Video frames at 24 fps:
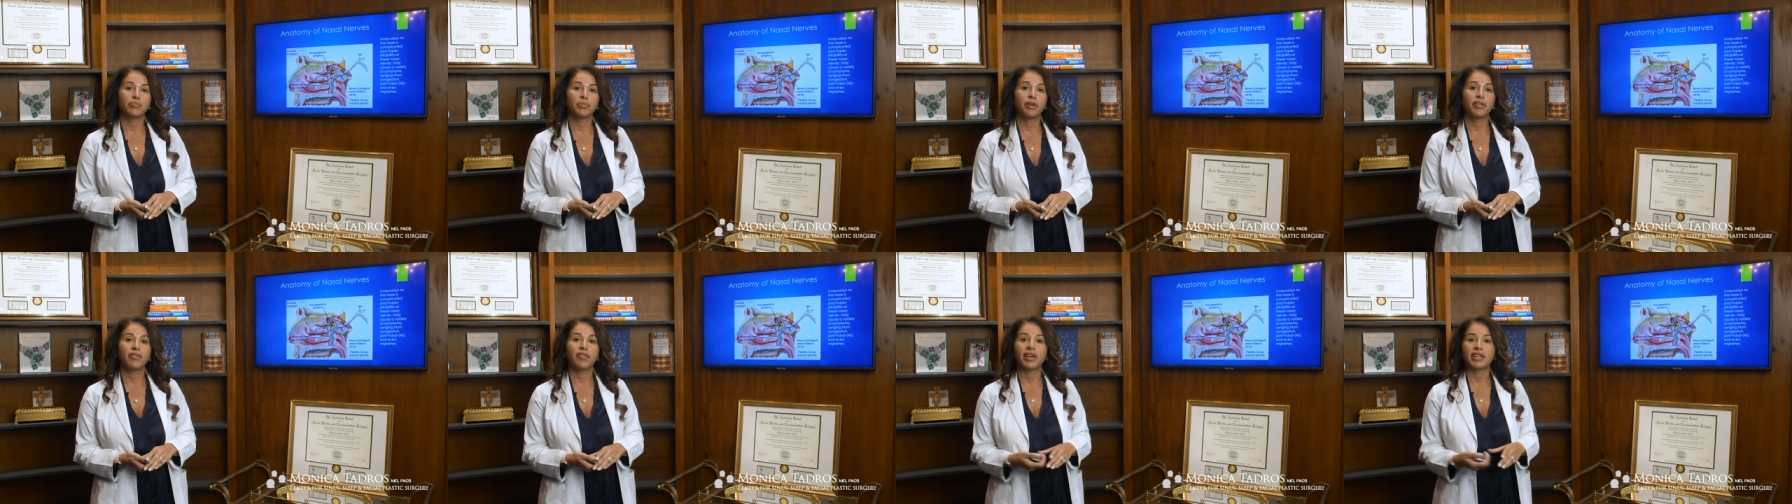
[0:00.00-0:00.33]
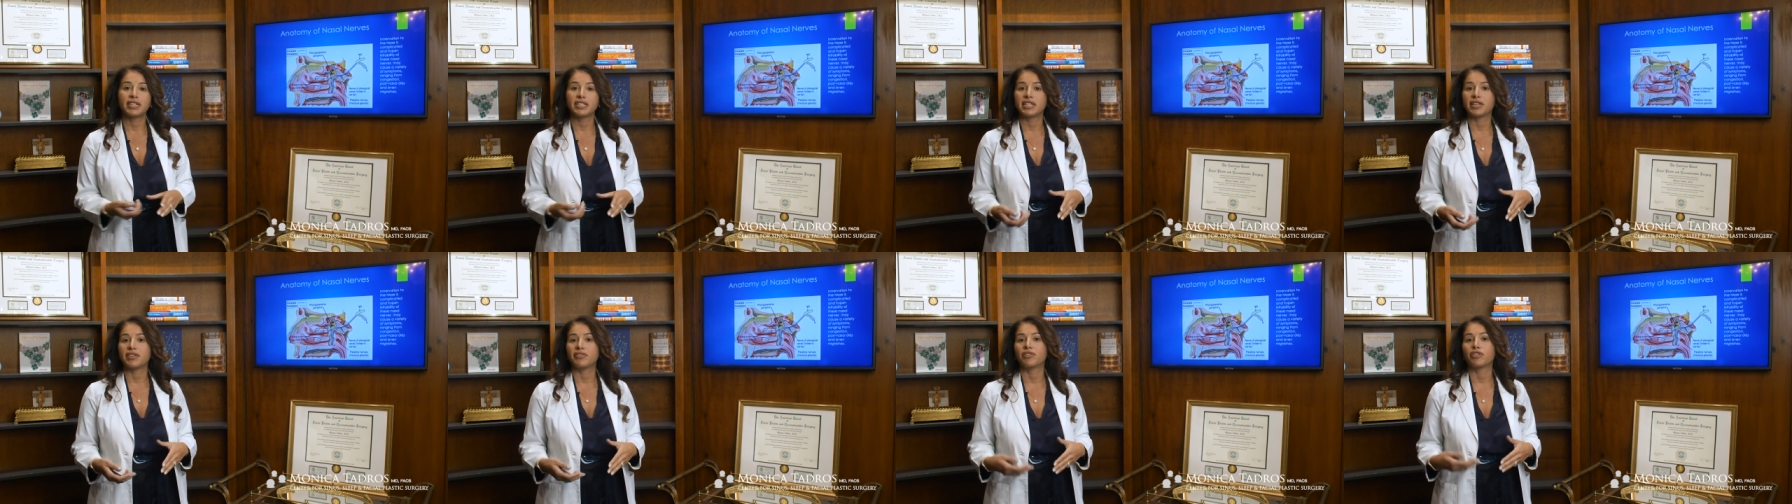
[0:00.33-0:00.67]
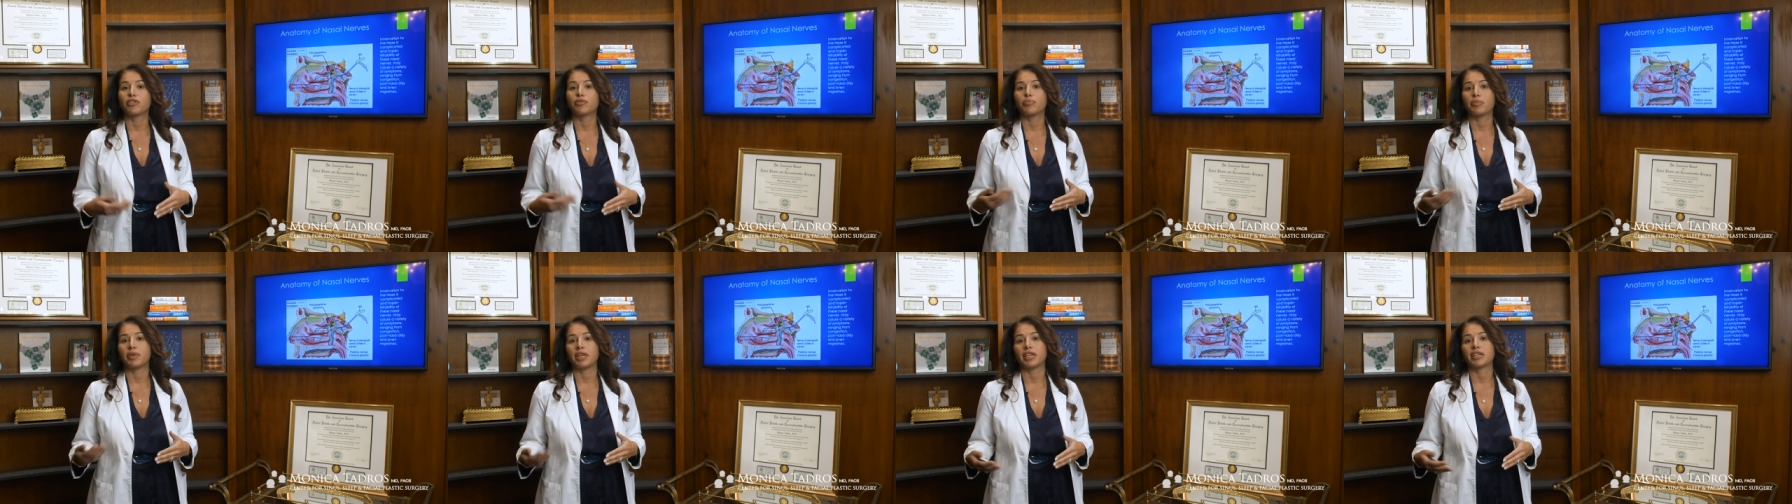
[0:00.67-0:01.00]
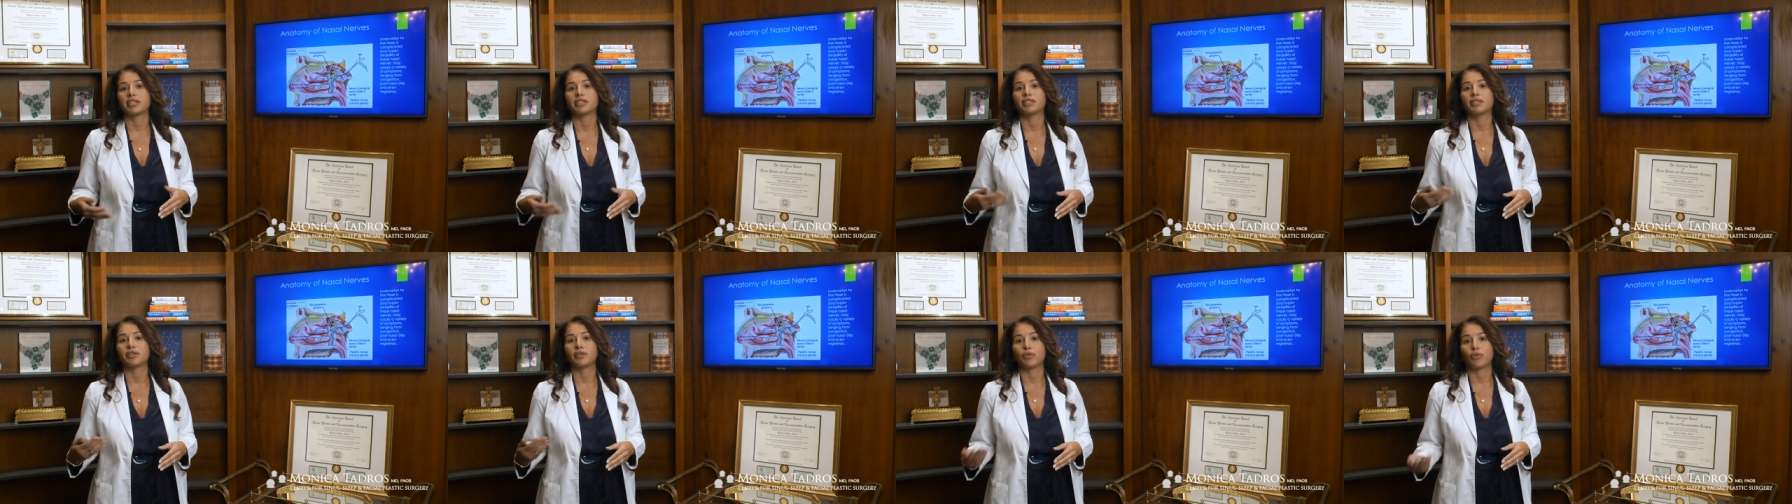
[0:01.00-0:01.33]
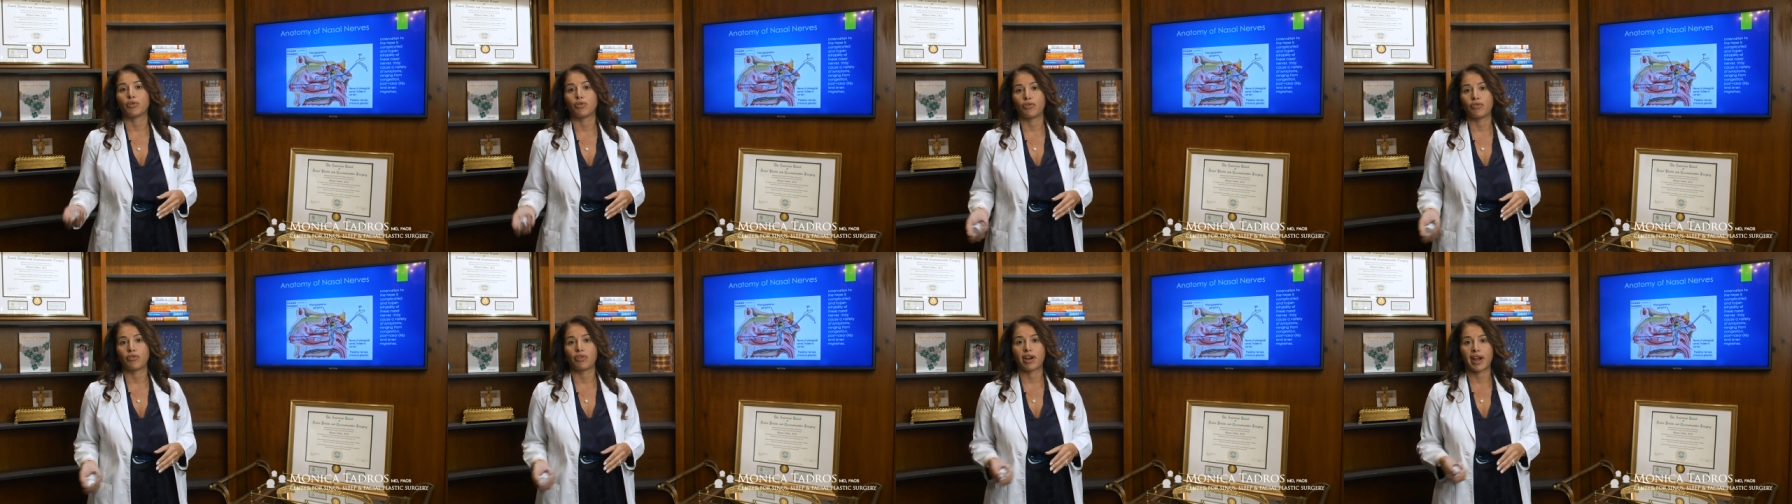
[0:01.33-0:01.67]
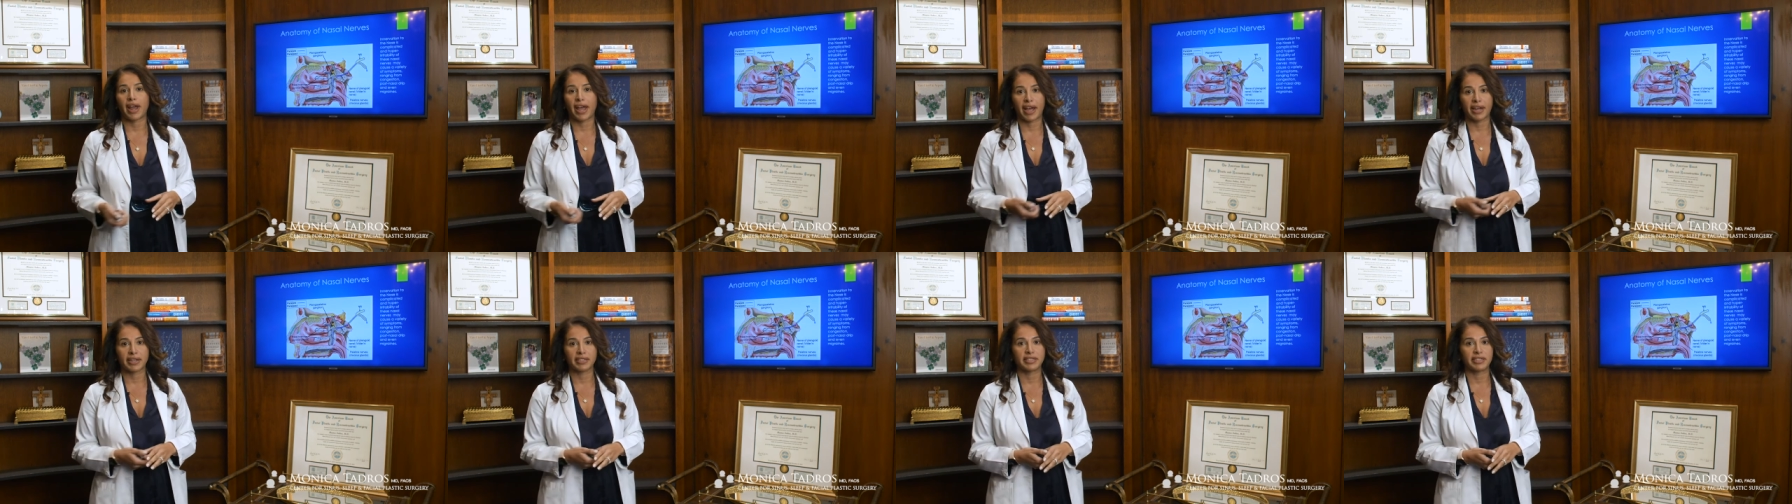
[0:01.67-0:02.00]
prevent it from being so
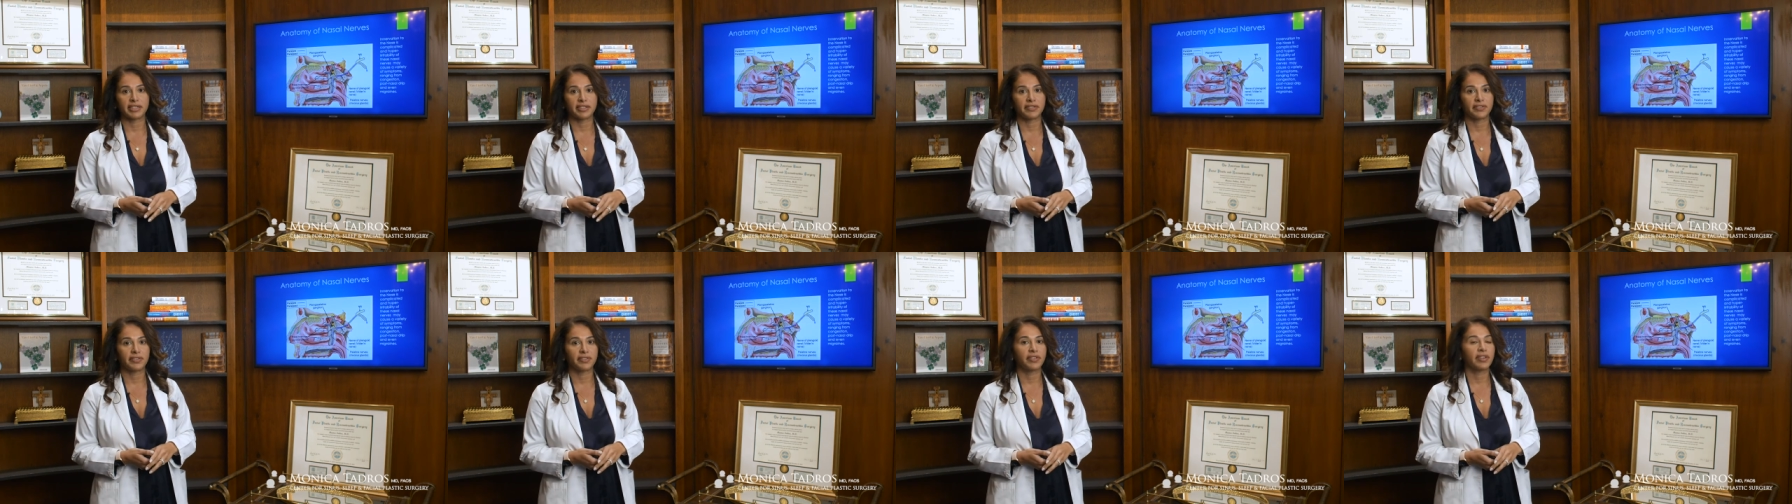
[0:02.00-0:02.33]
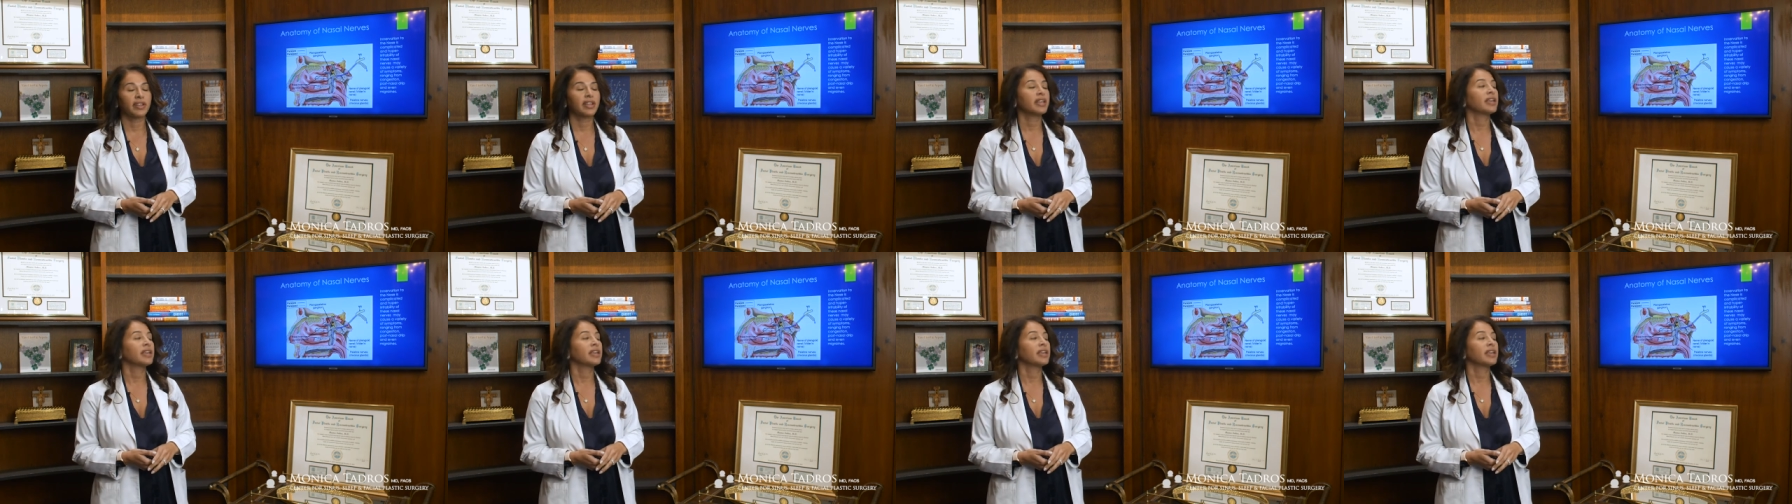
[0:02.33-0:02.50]
overactive.